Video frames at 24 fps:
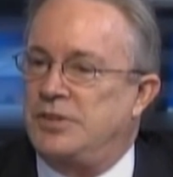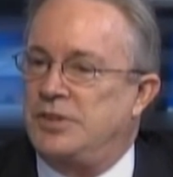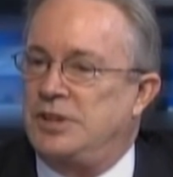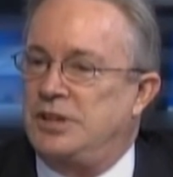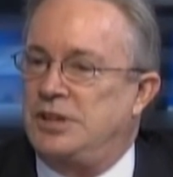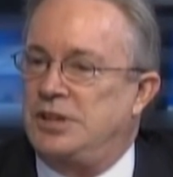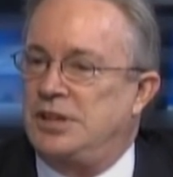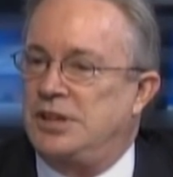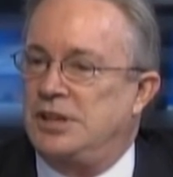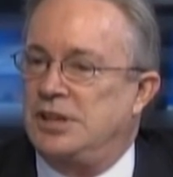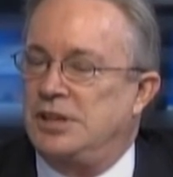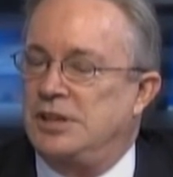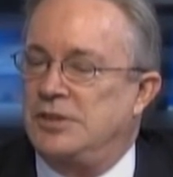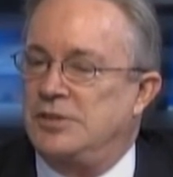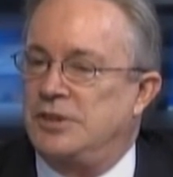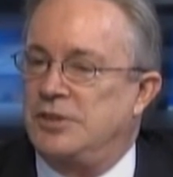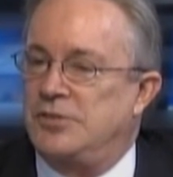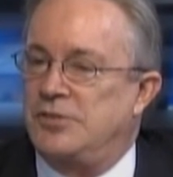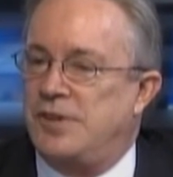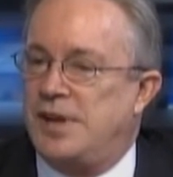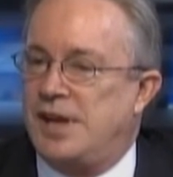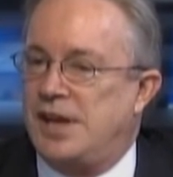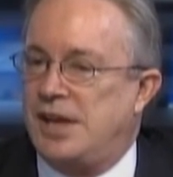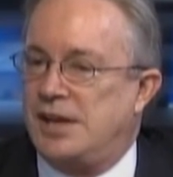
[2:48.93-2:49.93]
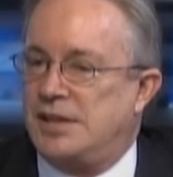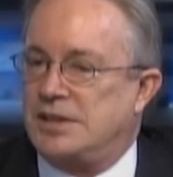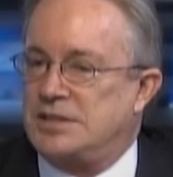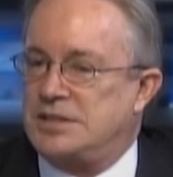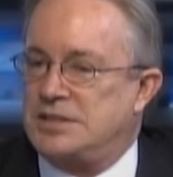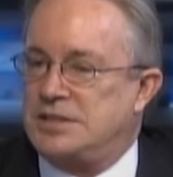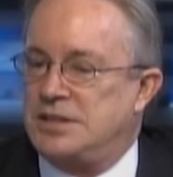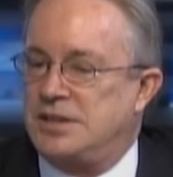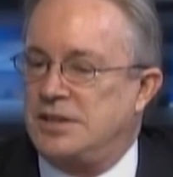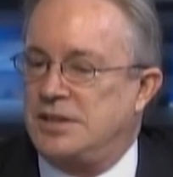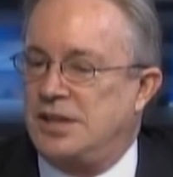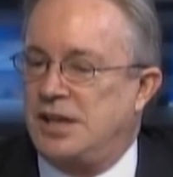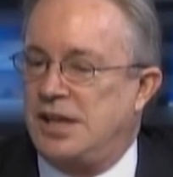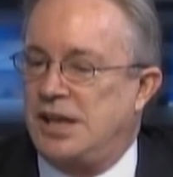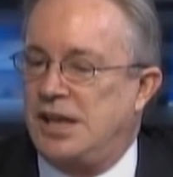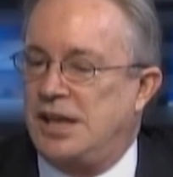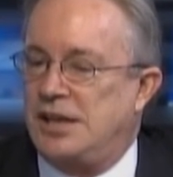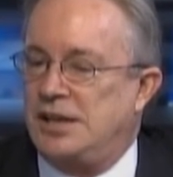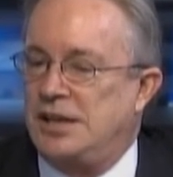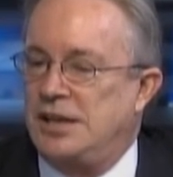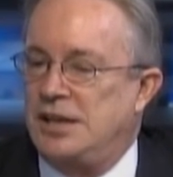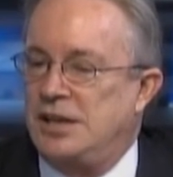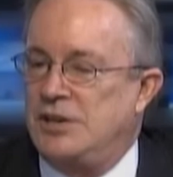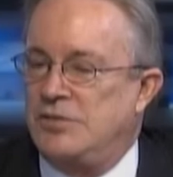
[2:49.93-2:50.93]
the facts
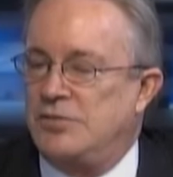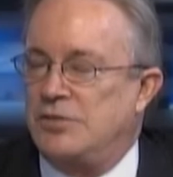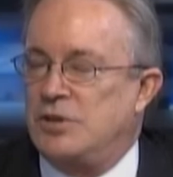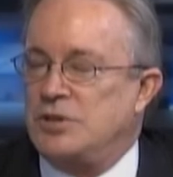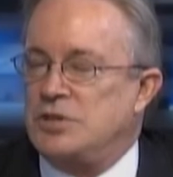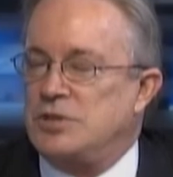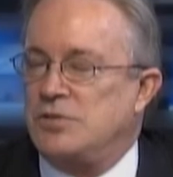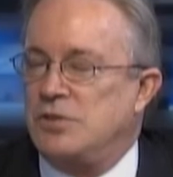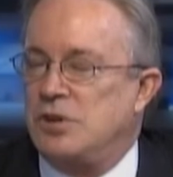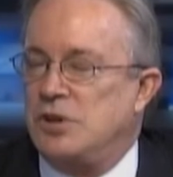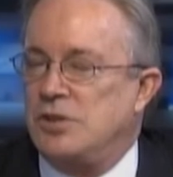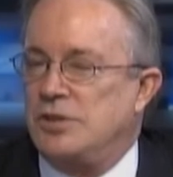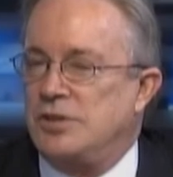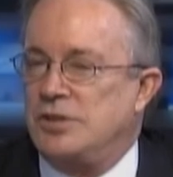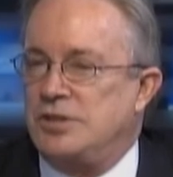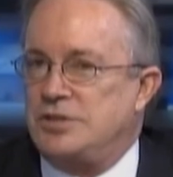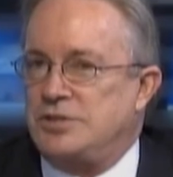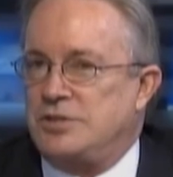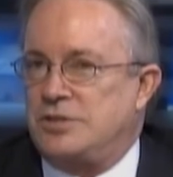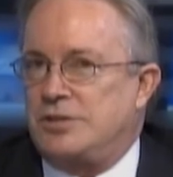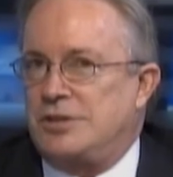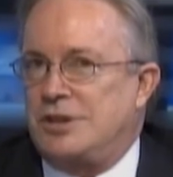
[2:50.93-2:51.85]
that, first of all, these